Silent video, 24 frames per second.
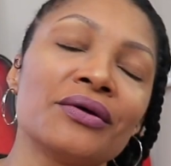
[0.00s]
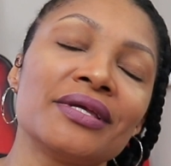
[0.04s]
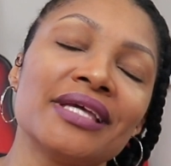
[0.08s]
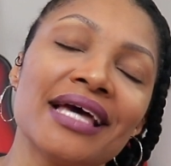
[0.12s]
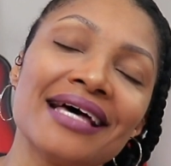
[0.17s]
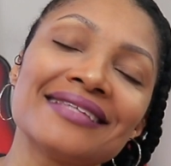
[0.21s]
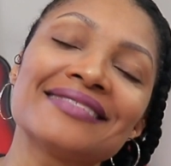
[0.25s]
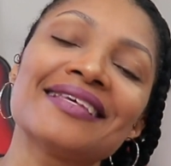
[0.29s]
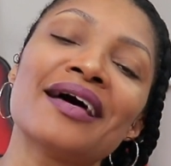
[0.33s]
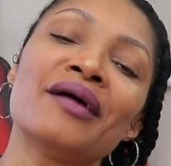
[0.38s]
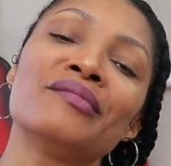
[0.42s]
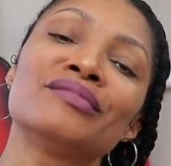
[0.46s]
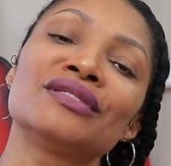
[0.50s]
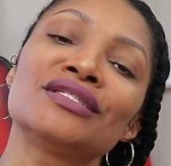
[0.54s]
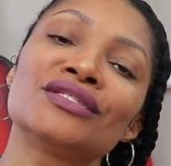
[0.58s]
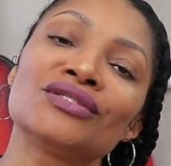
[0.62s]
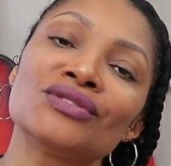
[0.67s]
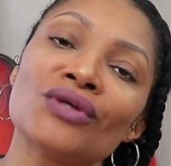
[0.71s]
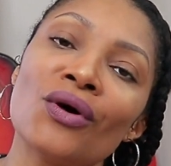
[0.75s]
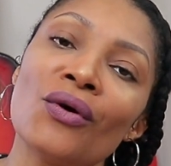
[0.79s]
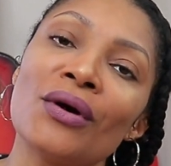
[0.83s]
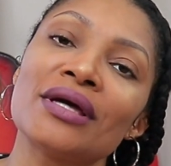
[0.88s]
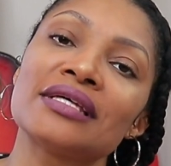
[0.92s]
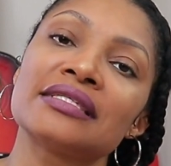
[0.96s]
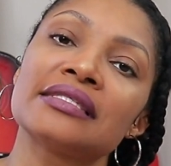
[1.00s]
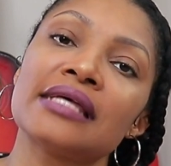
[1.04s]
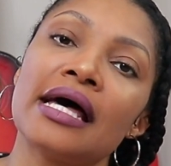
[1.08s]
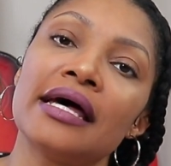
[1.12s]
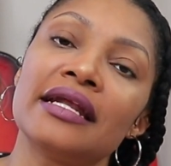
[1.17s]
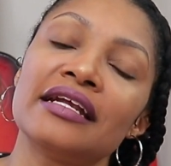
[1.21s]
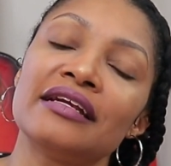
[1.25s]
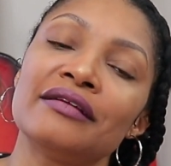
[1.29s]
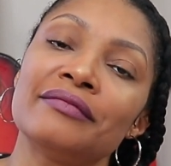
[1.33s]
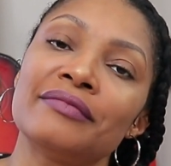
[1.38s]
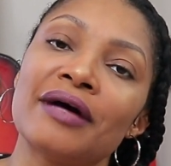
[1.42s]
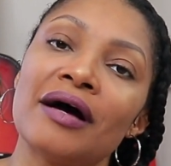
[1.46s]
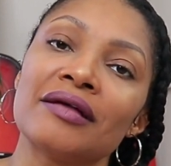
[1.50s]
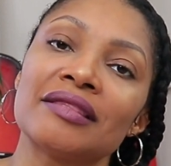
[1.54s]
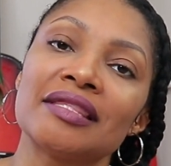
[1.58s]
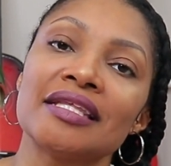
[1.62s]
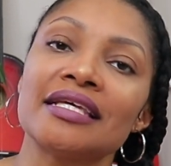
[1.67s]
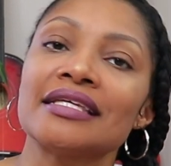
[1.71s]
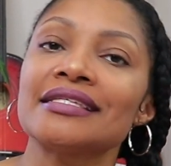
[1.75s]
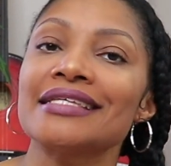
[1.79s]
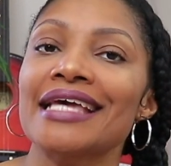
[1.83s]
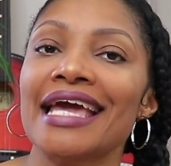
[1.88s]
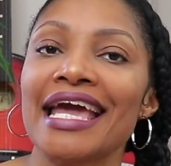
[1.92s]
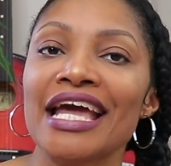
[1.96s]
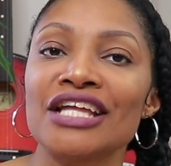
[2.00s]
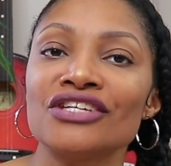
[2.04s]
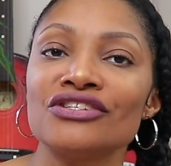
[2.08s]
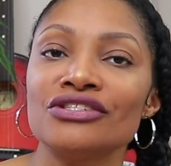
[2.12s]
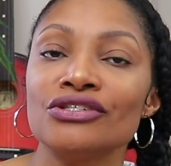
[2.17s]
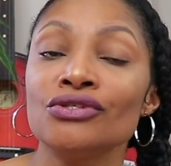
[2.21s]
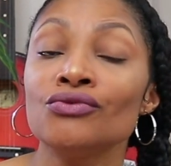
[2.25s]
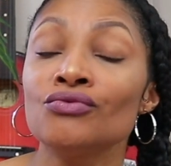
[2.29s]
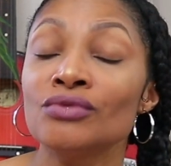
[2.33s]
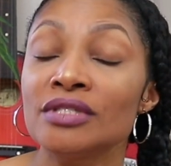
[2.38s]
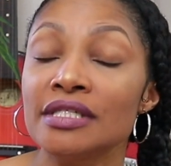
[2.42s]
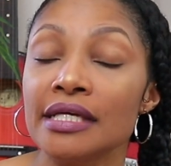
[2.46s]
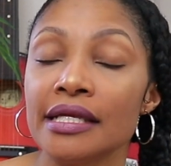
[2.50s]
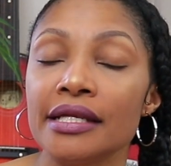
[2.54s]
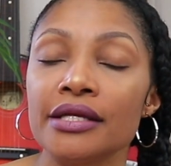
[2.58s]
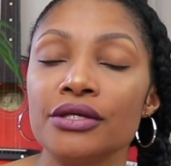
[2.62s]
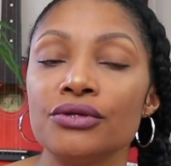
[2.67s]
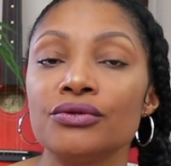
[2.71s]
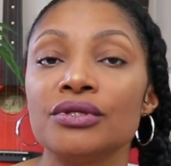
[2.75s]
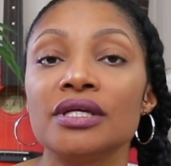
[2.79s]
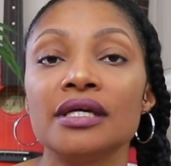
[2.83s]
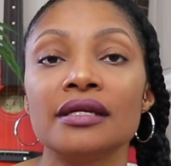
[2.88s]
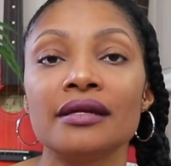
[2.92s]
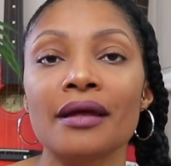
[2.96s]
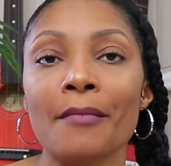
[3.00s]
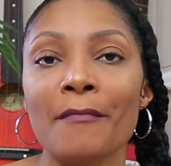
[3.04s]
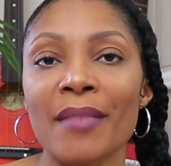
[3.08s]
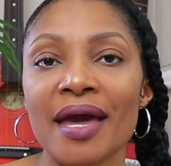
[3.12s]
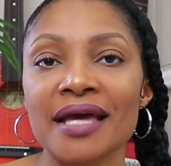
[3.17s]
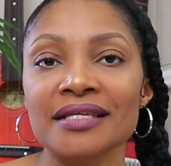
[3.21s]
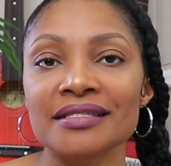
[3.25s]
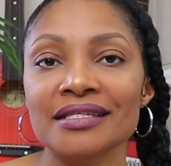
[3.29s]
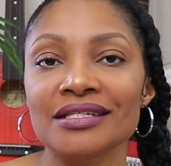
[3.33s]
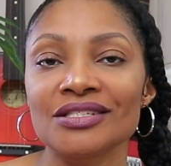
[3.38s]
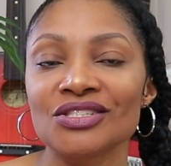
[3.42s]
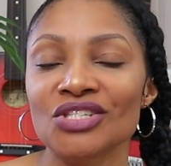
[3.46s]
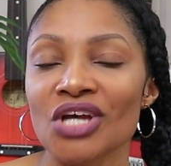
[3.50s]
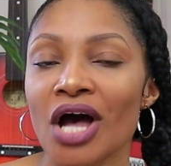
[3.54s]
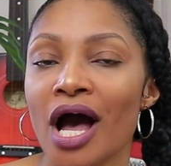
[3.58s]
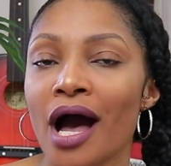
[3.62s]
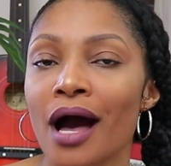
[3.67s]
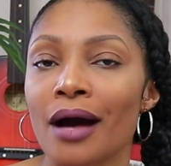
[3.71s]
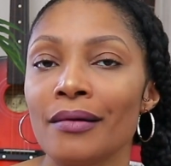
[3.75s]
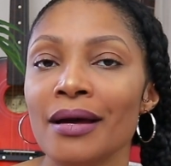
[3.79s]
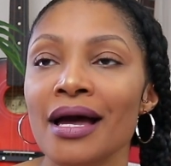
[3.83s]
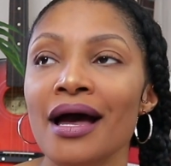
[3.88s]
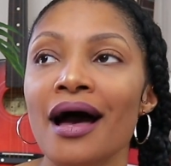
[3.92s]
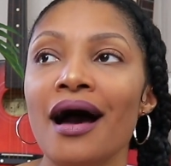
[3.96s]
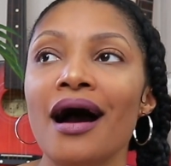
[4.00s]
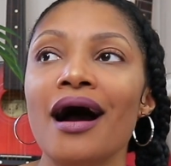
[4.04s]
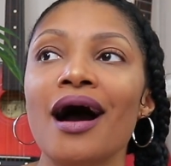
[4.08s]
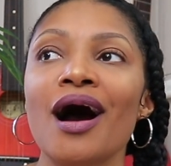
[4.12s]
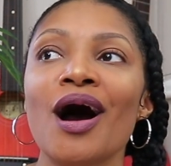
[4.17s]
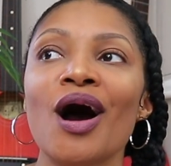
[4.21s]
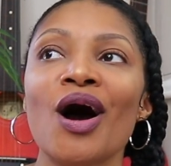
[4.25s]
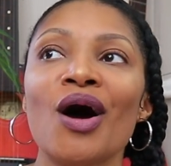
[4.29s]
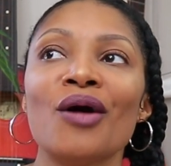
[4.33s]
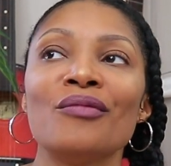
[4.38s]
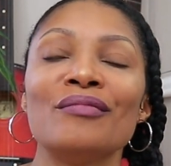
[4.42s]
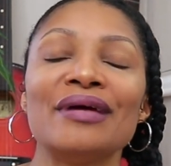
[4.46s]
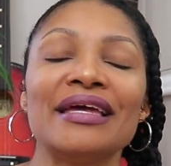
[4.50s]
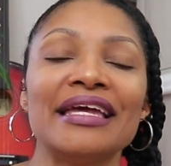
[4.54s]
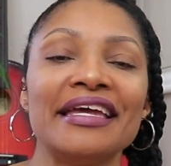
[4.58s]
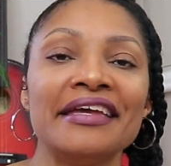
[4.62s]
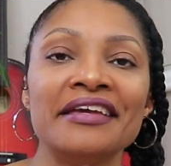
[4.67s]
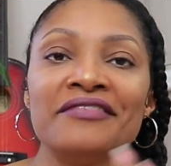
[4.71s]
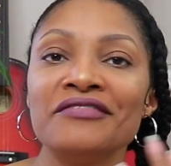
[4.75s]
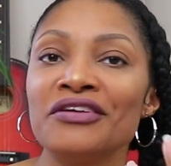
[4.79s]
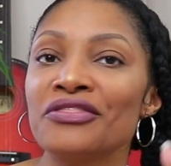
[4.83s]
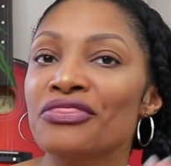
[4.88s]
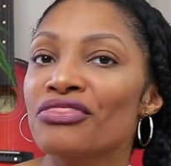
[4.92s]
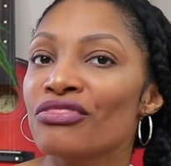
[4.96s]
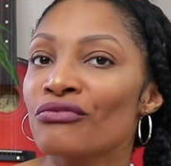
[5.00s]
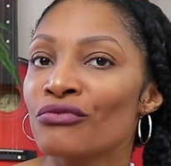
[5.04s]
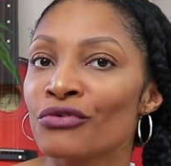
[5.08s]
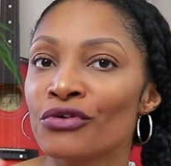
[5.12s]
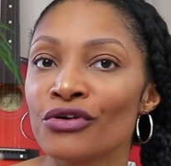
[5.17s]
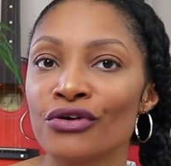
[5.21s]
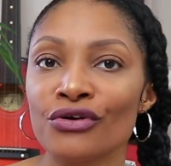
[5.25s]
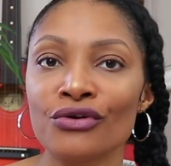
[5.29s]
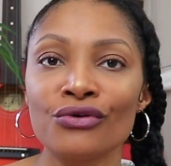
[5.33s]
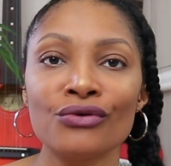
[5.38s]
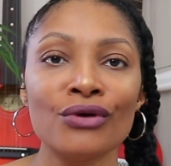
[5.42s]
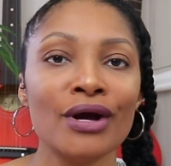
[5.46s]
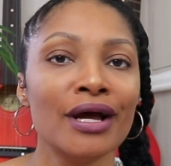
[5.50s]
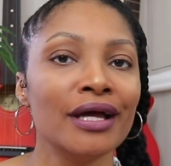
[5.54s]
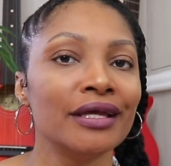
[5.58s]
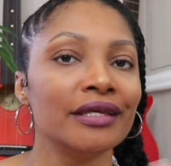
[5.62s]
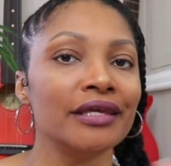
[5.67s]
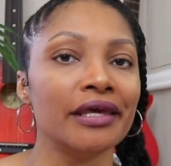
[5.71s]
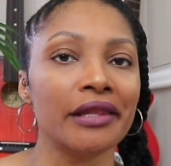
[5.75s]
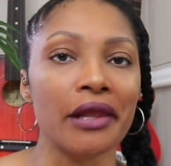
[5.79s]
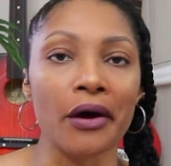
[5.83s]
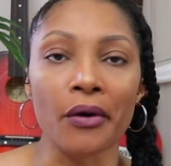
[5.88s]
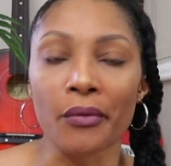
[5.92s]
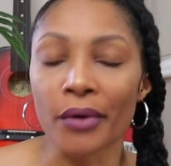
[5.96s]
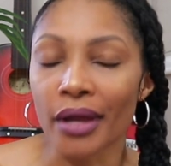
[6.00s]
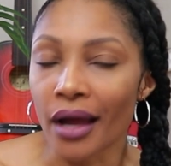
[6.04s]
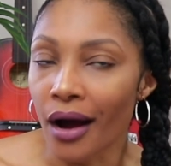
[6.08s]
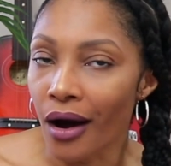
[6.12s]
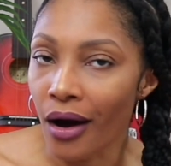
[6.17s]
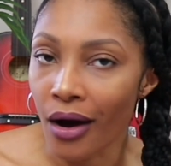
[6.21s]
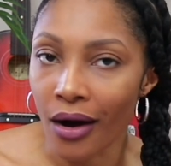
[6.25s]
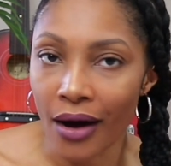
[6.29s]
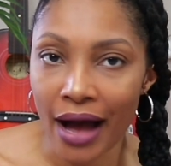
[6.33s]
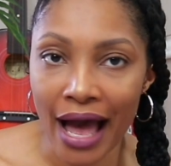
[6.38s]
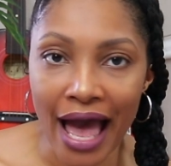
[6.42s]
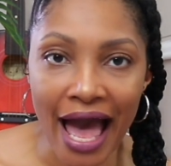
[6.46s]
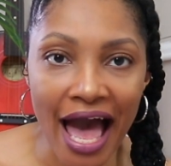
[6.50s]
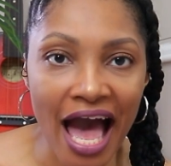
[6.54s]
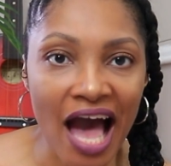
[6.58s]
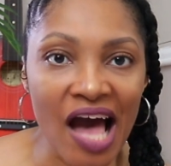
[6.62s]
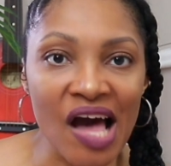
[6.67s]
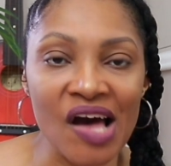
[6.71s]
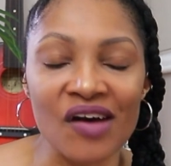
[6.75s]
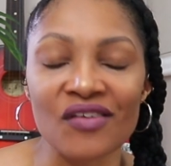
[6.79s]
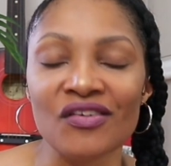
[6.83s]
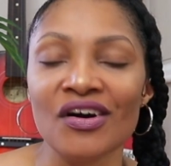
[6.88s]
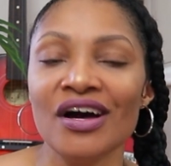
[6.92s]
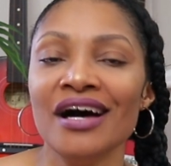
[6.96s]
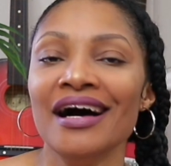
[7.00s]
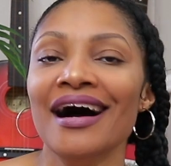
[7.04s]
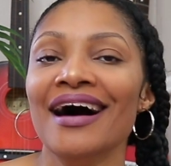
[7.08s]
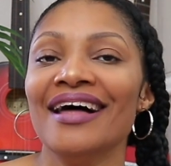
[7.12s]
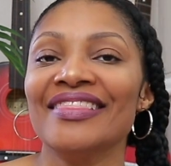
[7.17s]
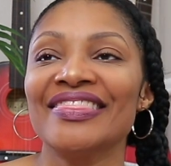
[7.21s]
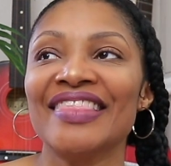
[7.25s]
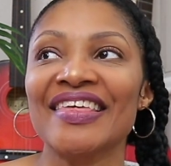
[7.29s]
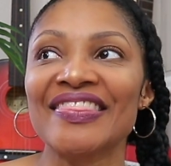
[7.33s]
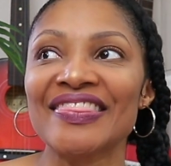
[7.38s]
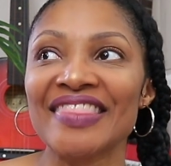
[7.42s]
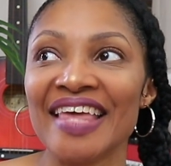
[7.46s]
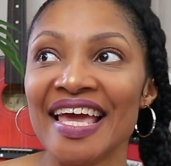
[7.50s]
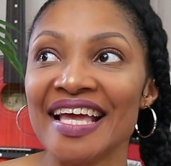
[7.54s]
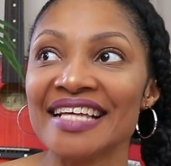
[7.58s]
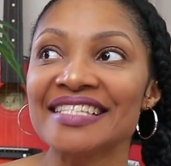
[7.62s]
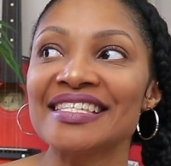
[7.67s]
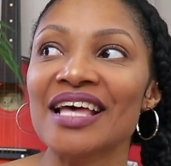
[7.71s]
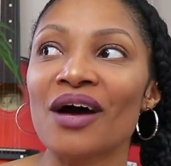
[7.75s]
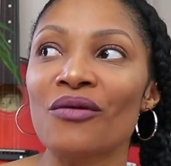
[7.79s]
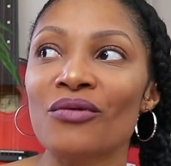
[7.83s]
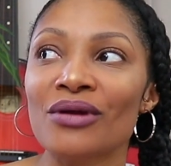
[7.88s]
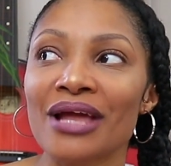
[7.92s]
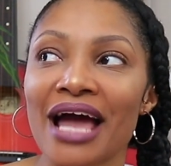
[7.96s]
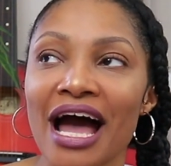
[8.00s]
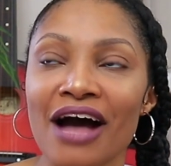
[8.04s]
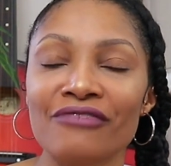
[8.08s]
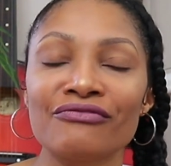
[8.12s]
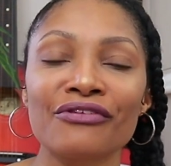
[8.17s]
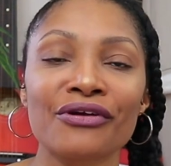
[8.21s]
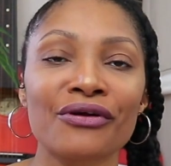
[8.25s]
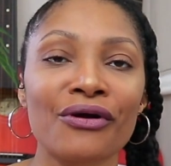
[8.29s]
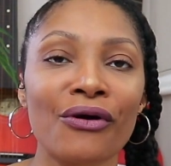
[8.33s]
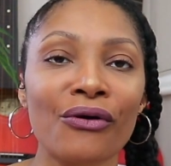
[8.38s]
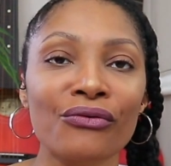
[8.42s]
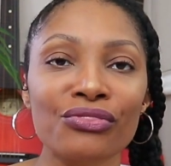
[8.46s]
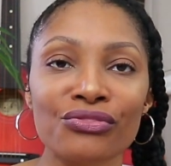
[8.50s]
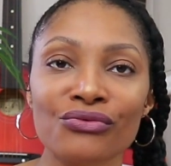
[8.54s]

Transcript: yes, I'm so excited about this. Angie, you did it. You did an amazing job. Um, even through, you know, we all have the things that we have to go